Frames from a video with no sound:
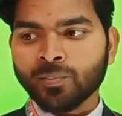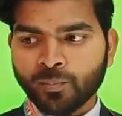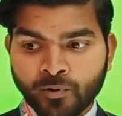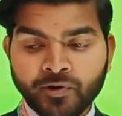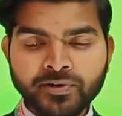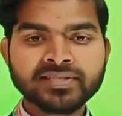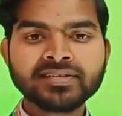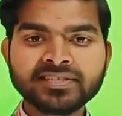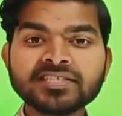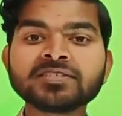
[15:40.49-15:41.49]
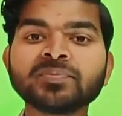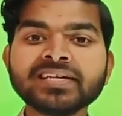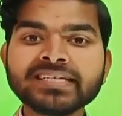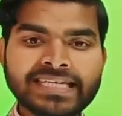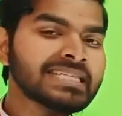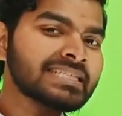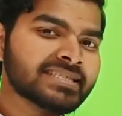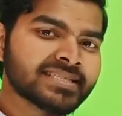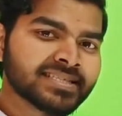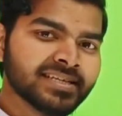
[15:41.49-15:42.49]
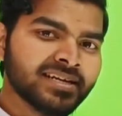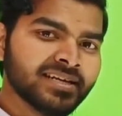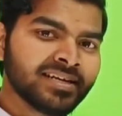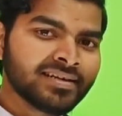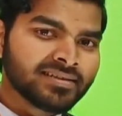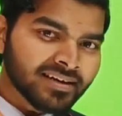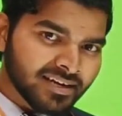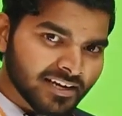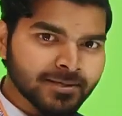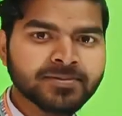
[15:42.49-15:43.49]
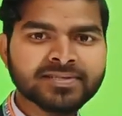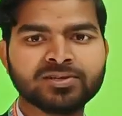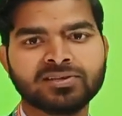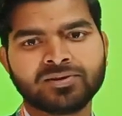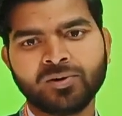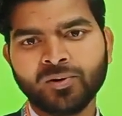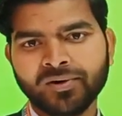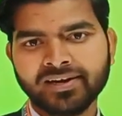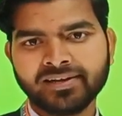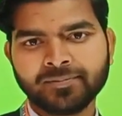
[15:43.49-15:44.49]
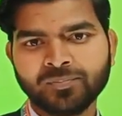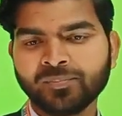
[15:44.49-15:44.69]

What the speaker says: photosynthesis will takes in the leaves only,